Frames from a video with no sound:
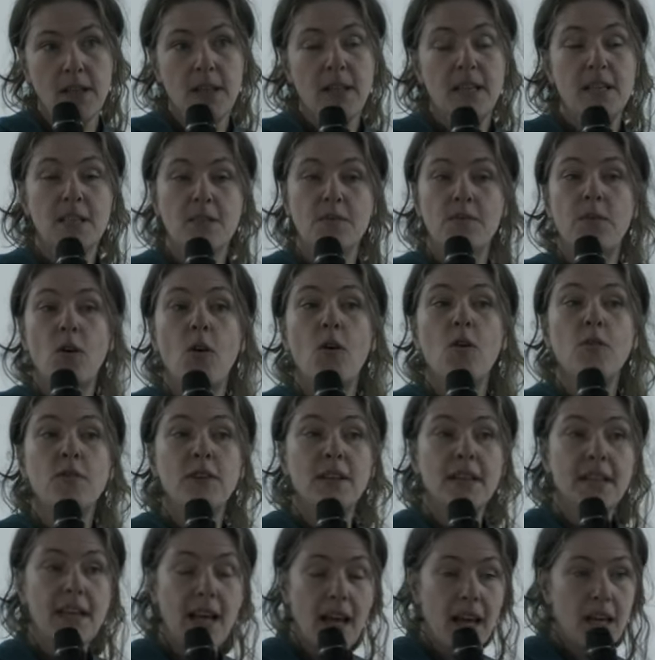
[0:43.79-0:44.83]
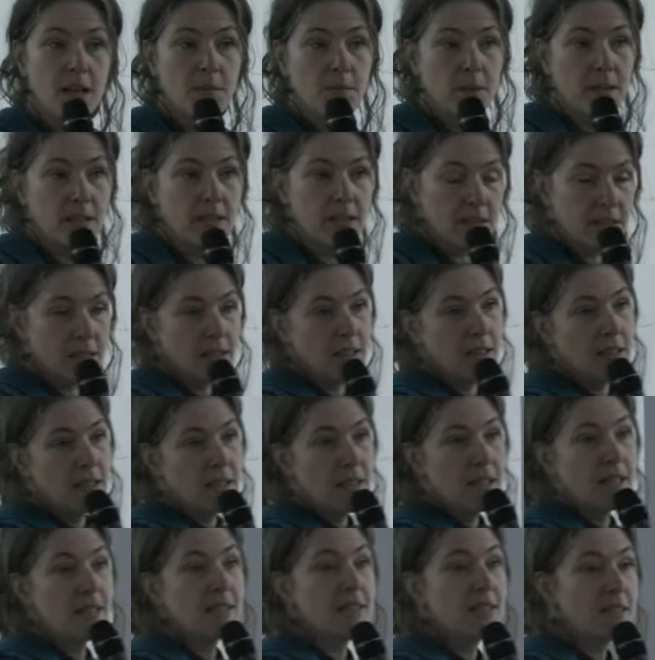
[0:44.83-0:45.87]
is involved in cannabis
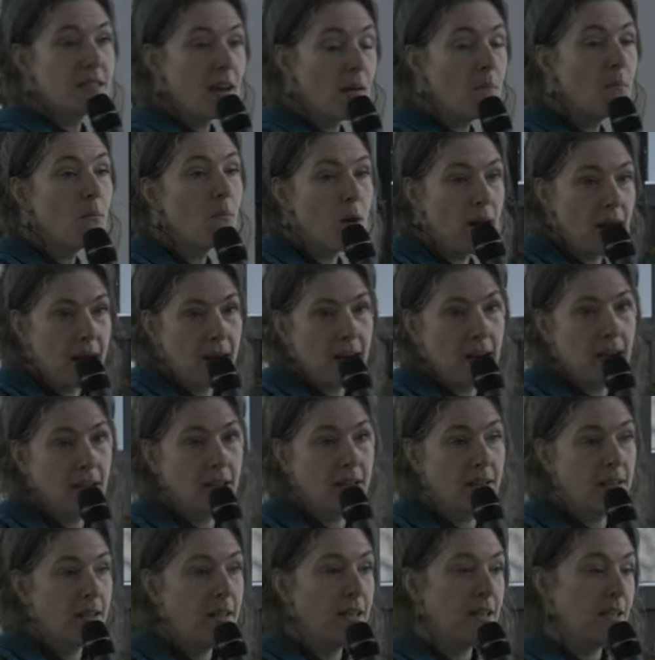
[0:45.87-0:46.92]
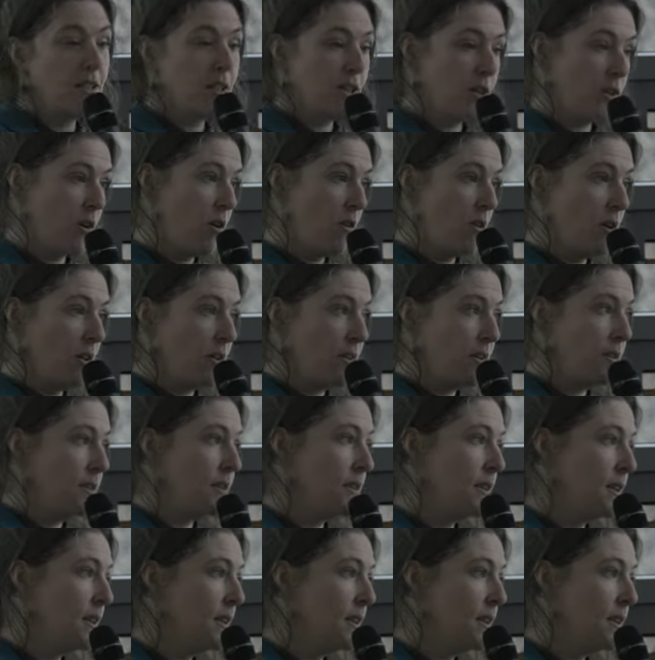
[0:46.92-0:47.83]
in some way in Scotland.